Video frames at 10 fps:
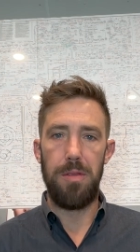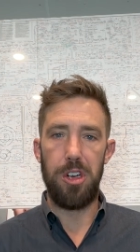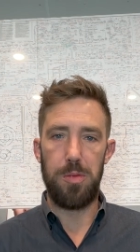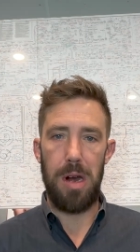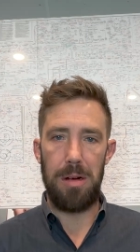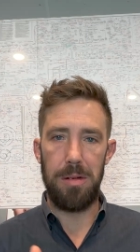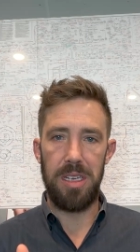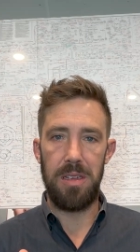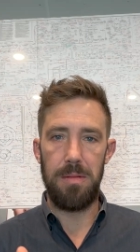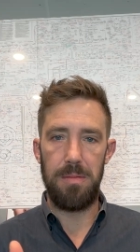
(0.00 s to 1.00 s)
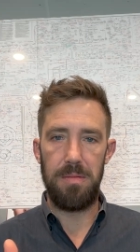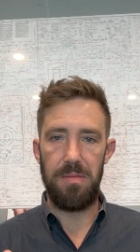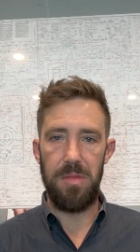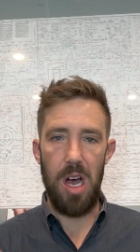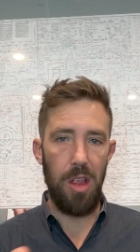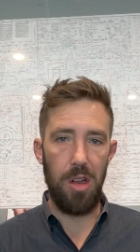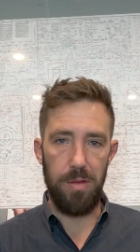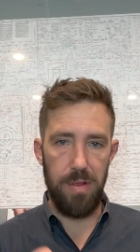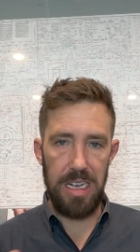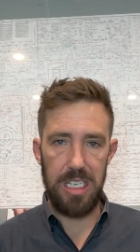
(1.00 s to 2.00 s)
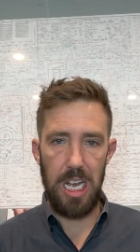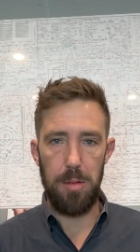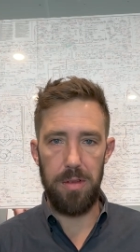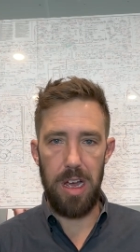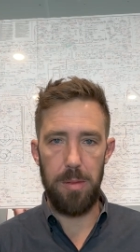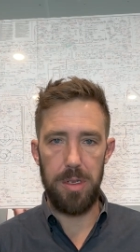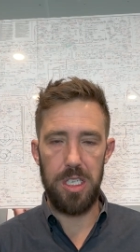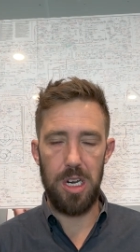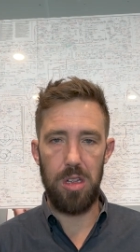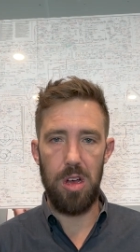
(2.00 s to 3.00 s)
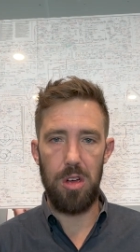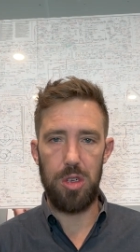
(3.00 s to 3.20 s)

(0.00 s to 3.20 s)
there's probably other fat soluble vitamins that are low.